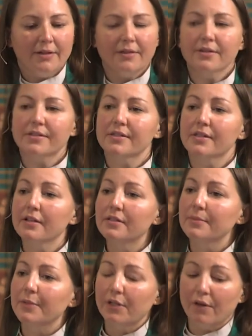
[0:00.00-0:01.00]
This
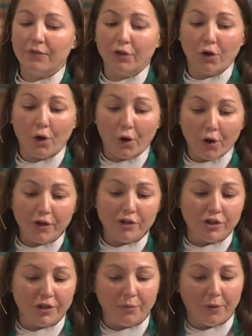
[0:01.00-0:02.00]
sentiment of
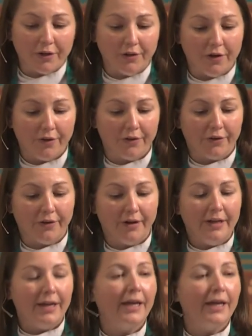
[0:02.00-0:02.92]
encouraging one another